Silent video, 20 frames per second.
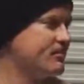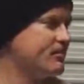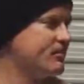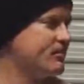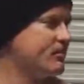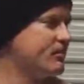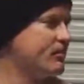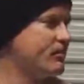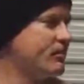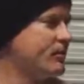
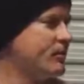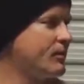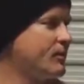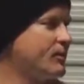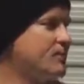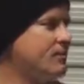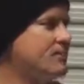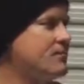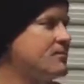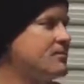
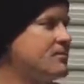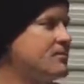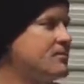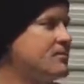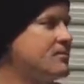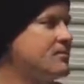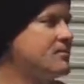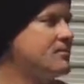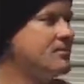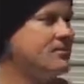
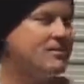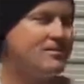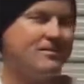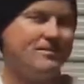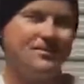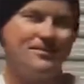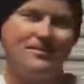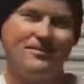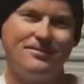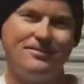
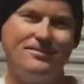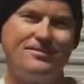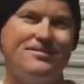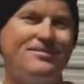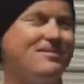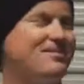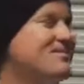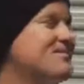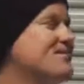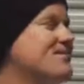
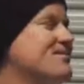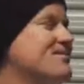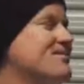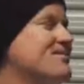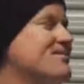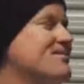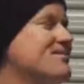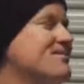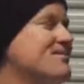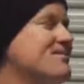
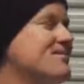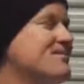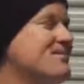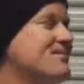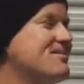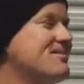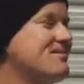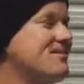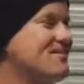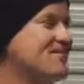
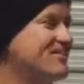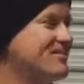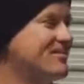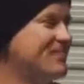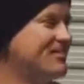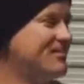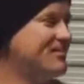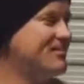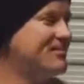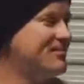
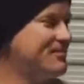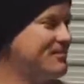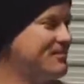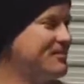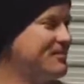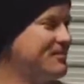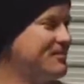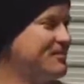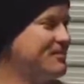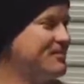
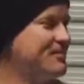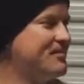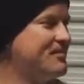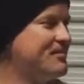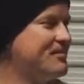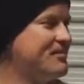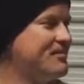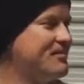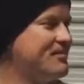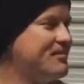
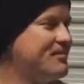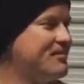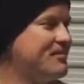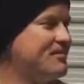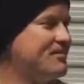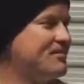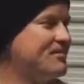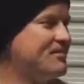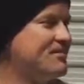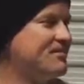
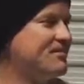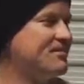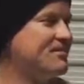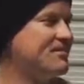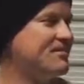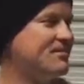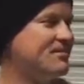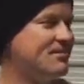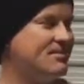The person shown says nothing.